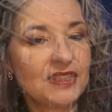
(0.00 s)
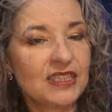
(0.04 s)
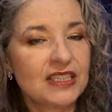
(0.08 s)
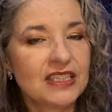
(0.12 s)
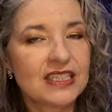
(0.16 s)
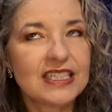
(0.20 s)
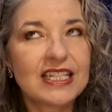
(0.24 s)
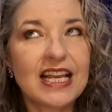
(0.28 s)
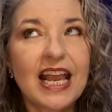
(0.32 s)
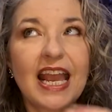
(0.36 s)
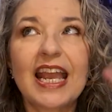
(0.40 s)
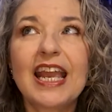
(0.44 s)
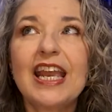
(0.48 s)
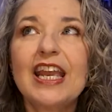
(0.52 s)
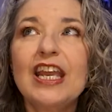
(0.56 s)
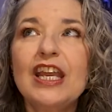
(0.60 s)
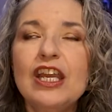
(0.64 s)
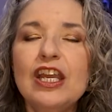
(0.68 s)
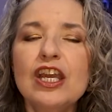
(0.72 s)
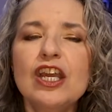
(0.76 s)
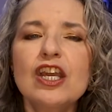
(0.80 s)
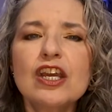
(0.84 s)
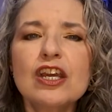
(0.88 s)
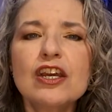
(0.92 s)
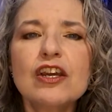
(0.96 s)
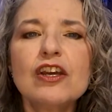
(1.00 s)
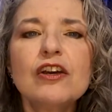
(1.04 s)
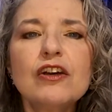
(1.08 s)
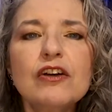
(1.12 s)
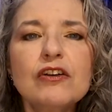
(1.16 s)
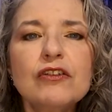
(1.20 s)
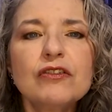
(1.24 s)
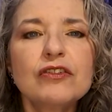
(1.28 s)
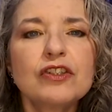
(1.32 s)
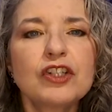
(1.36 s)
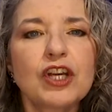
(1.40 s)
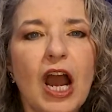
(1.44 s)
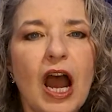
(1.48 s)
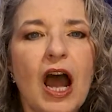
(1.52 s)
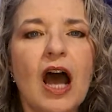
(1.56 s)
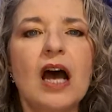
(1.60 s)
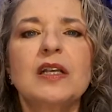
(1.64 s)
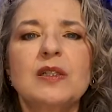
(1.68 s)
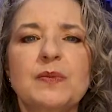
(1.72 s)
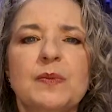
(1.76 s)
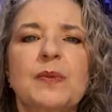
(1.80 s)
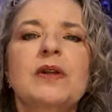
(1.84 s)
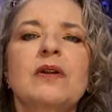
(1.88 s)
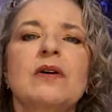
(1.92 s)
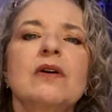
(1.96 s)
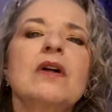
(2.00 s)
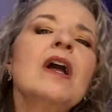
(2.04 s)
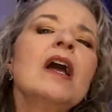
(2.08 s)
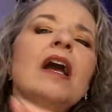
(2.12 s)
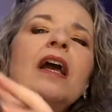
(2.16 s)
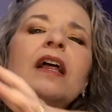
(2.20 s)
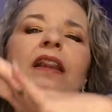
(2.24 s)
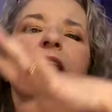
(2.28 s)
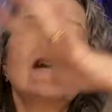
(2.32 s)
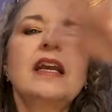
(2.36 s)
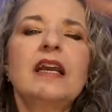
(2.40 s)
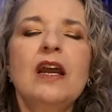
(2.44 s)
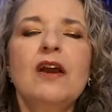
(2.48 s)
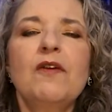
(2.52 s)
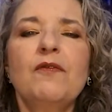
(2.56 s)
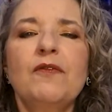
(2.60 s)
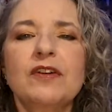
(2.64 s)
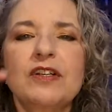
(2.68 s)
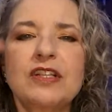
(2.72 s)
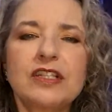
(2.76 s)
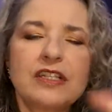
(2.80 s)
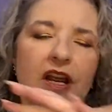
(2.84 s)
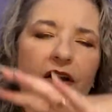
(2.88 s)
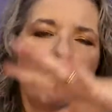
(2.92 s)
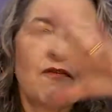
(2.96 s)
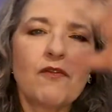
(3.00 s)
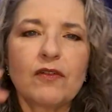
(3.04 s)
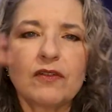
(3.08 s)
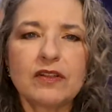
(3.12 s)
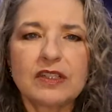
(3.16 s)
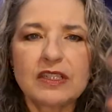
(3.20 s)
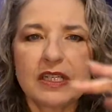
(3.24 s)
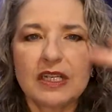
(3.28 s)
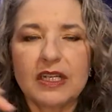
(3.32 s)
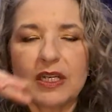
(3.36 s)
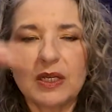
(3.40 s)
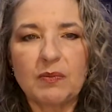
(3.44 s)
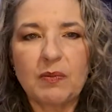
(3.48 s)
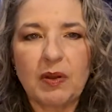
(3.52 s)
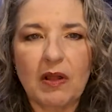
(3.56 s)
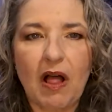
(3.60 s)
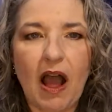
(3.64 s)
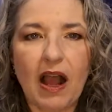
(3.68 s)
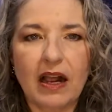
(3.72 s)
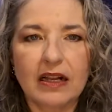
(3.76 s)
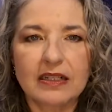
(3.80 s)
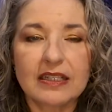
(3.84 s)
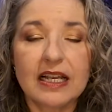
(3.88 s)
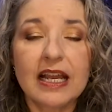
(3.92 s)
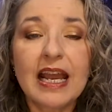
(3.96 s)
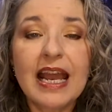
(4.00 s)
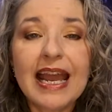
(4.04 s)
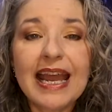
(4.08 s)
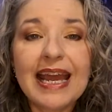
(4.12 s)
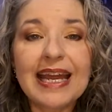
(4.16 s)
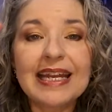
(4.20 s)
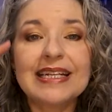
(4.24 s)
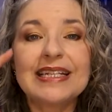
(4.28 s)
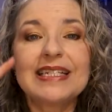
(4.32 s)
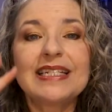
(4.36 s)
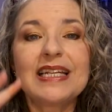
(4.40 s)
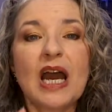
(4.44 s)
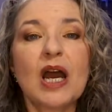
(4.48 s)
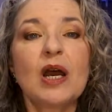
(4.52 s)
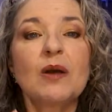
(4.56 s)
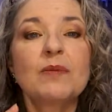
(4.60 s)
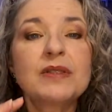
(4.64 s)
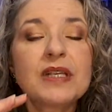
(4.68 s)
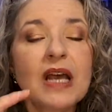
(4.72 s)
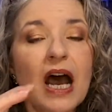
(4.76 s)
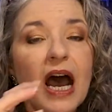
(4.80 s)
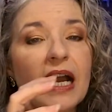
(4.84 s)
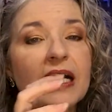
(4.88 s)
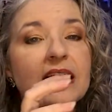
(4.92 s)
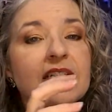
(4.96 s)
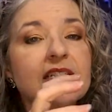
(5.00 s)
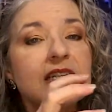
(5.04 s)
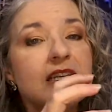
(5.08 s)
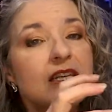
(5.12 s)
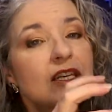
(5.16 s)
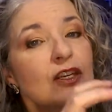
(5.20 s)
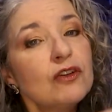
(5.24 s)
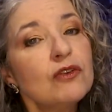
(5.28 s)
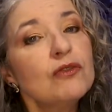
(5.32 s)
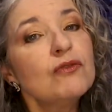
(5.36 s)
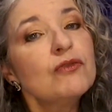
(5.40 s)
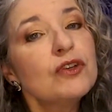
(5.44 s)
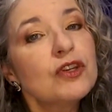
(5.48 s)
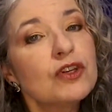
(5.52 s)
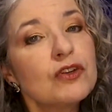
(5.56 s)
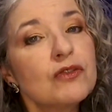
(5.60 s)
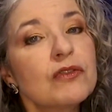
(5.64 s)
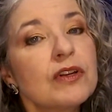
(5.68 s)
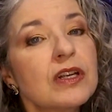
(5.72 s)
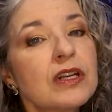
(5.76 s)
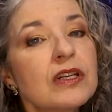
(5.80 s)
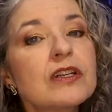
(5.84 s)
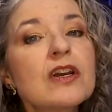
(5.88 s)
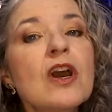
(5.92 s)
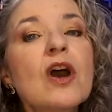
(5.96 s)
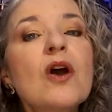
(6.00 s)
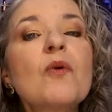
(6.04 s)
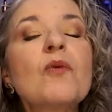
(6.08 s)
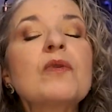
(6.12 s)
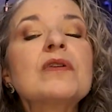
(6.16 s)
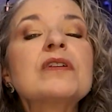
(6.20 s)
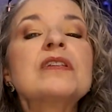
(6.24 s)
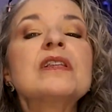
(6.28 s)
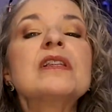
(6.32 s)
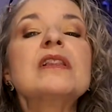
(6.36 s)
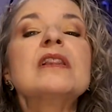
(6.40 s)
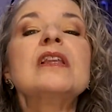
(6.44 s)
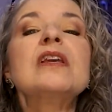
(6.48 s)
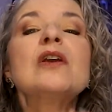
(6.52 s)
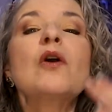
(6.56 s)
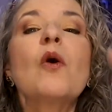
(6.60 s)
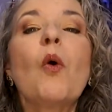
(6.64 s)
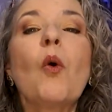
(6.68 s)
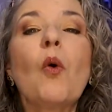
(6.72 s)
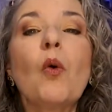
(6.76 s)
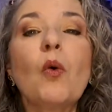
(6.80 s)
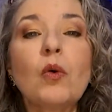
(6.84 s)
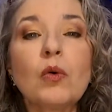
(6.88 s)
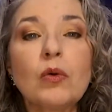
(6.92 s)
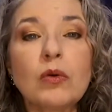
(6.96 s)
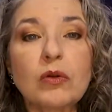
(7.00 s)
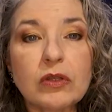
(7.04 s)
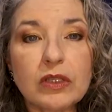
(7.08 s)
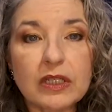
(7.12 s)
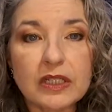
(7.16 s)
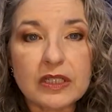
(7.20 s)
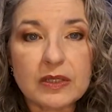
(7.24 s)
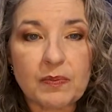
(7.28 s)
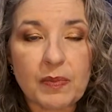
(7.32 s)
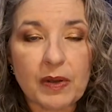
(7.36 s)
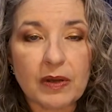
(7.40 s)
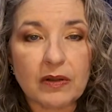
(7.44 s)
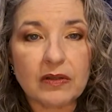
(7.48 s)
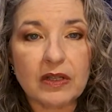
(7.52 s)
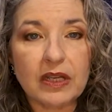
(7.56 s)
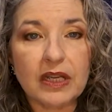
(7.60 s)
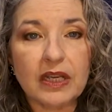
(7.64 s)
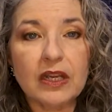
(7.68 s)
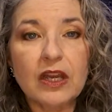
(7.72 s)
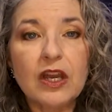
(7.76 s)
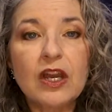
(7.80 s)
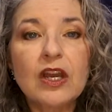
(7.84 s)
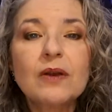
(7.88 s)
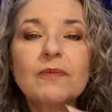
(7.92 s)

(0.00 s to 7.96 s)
It's a huge hospital that covers several city blocks, and Deb's ICU unit was in the oldest building.